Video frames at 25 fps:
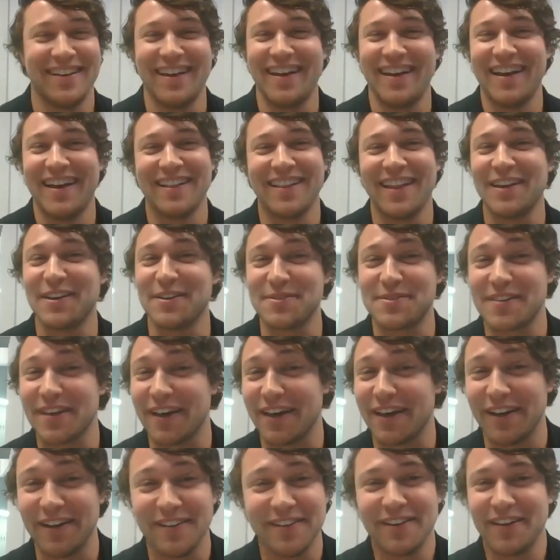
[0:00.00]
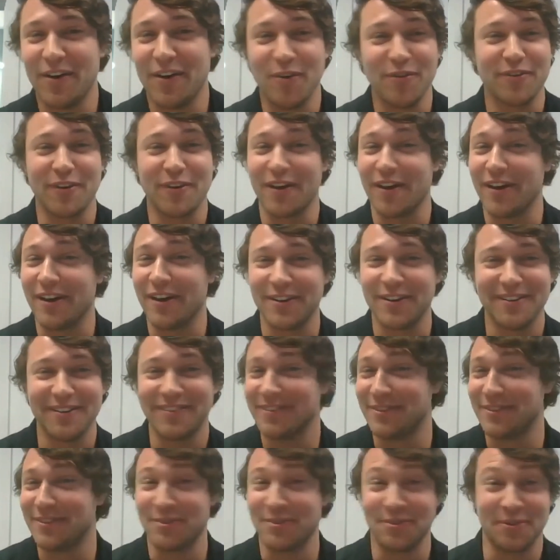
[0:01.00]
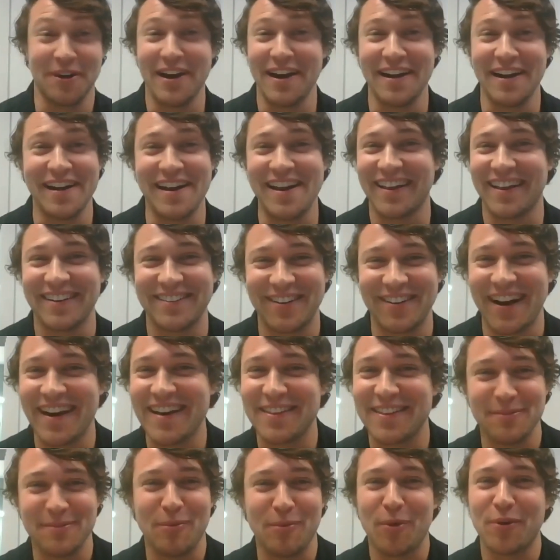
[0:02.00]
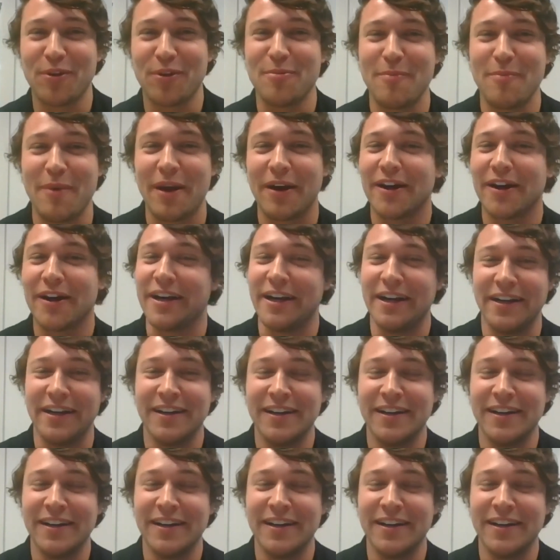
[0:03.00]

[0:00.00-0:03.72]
like you said, over 100, great, right? The more the merrier.